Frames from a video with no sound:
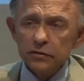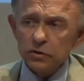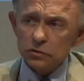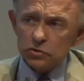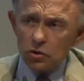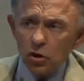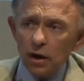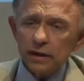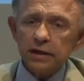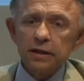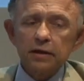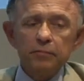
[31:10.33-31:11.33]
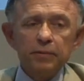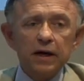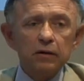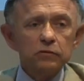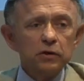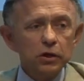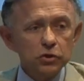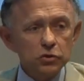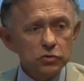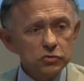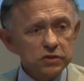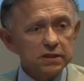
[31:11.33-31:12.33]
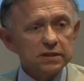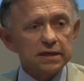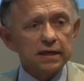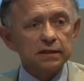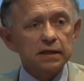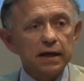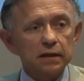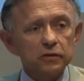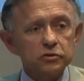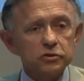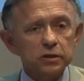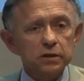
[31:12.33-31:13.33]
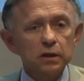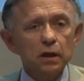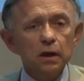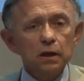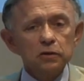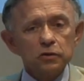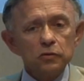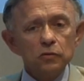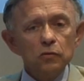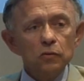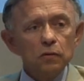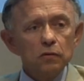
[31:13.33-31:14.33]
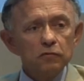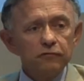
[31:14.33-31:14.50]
they're talking about using technology to